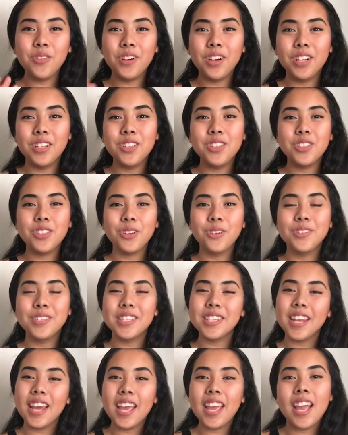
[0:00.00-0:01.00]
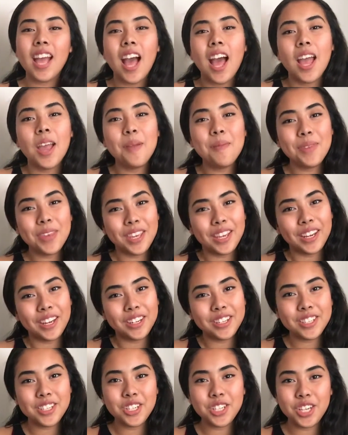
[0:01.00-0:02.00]
everyone, so today I'm
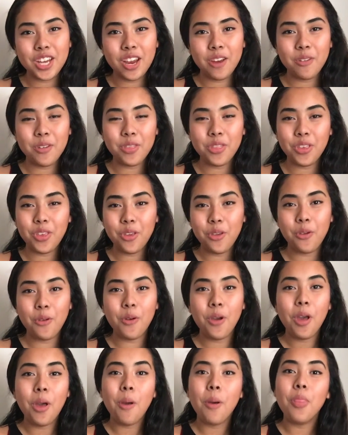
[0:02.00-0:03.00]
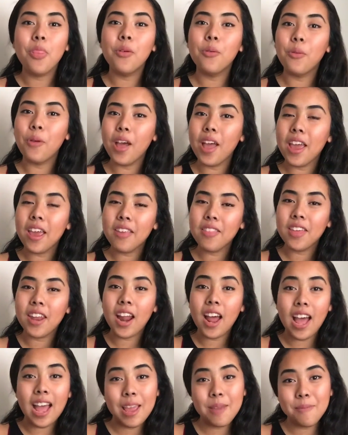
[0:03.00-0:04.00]
here to share with you the way that
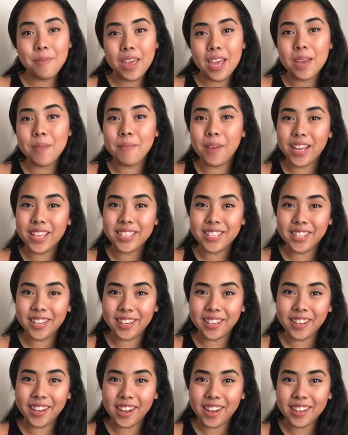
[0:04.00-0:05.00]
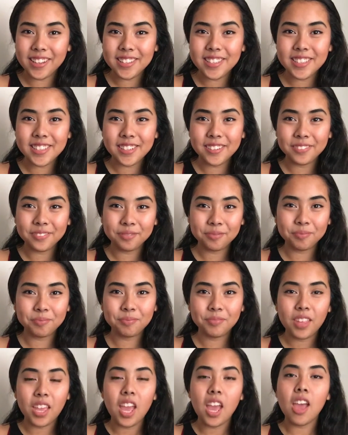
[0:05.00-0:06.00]
I make my study guides.
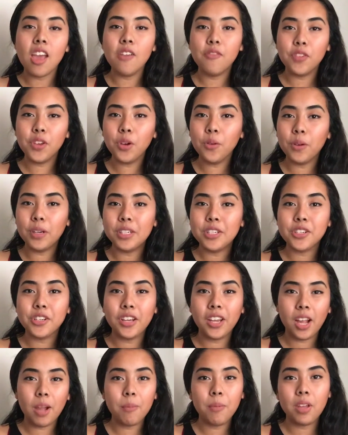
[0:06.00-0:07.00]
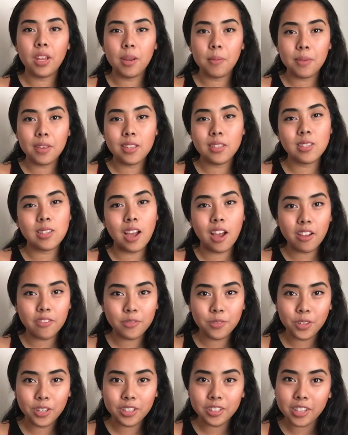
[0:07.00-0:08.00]
If you're wondering, I'm going to be a
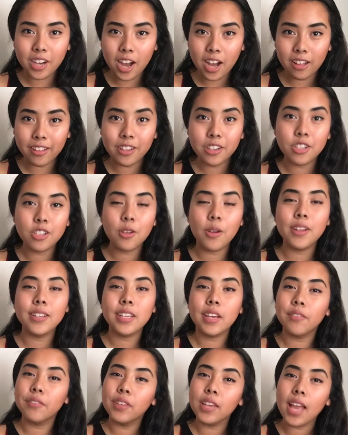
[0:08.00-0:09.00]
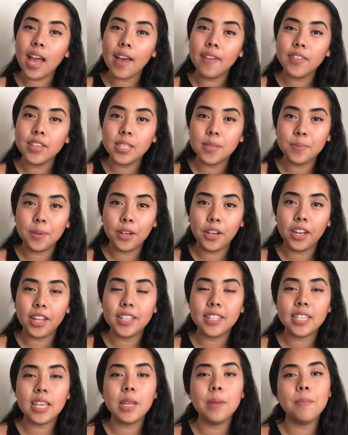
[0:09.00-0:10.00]
sophomore in college, so I definitely have
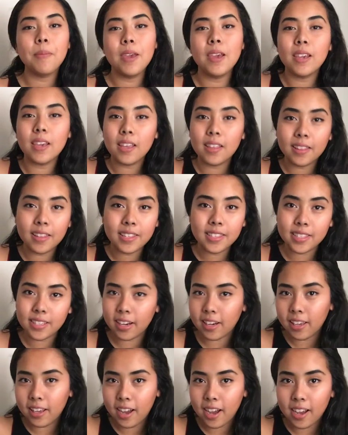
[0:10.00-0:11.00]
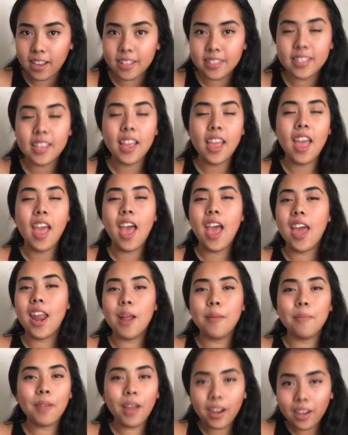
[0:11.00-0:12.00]
experience in making these study guides, and
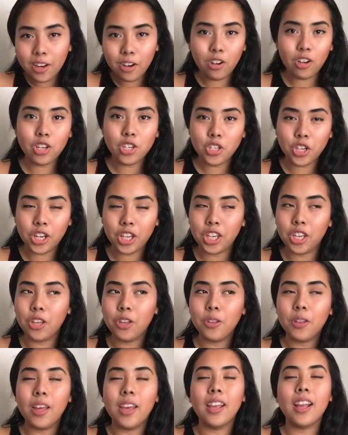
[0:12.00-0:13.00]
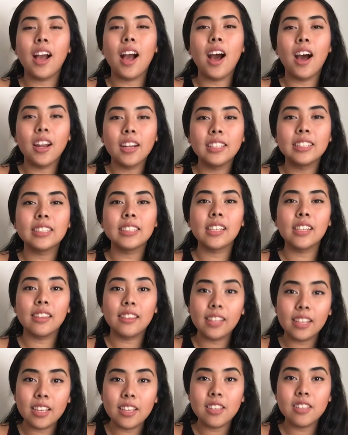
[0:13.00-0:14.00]
I'm not here to trick you. Honestly,
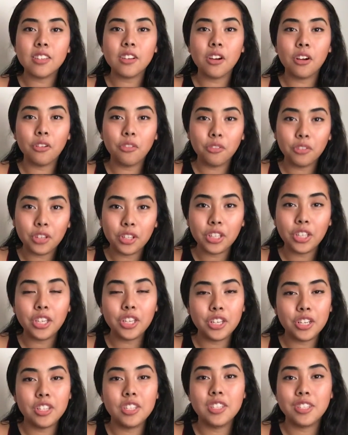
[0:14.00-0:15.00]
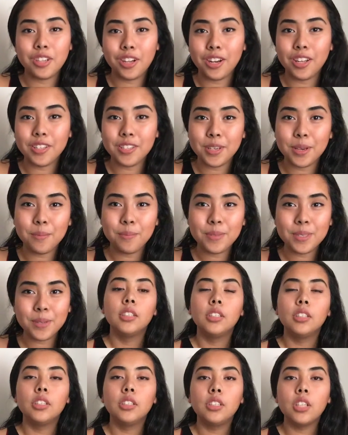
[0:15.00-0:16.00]
these are really good study tips.
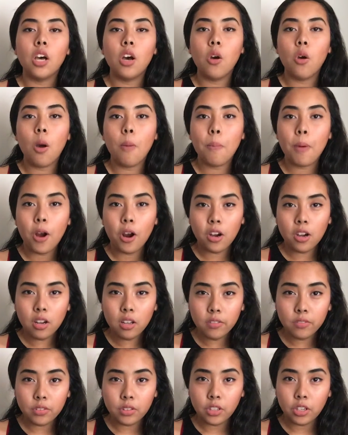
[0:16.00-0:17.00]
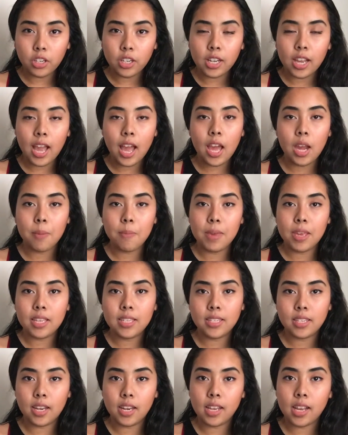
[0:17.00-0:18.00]
So a part of learning how to make
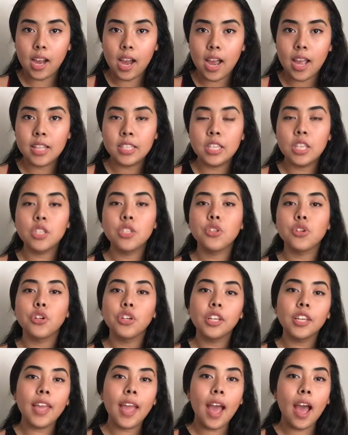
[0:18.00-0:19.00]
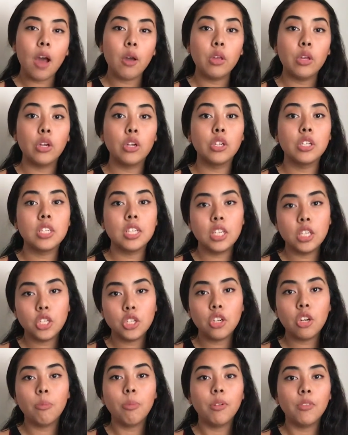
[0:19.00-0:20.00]
study guides is learning how your
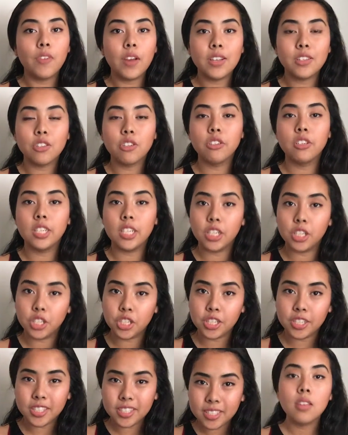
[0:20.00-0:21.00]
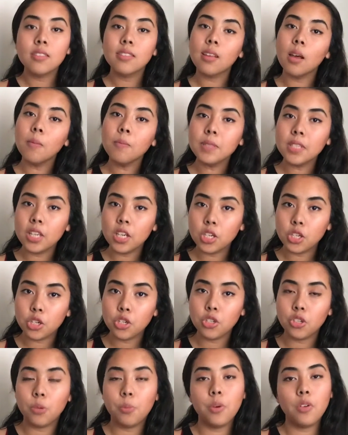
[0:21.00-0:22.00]
teacher or professor teaches. Some
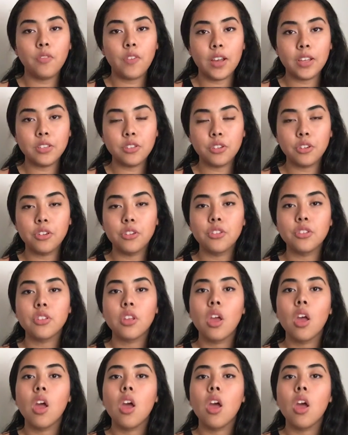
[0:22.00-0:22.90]
teachers or professors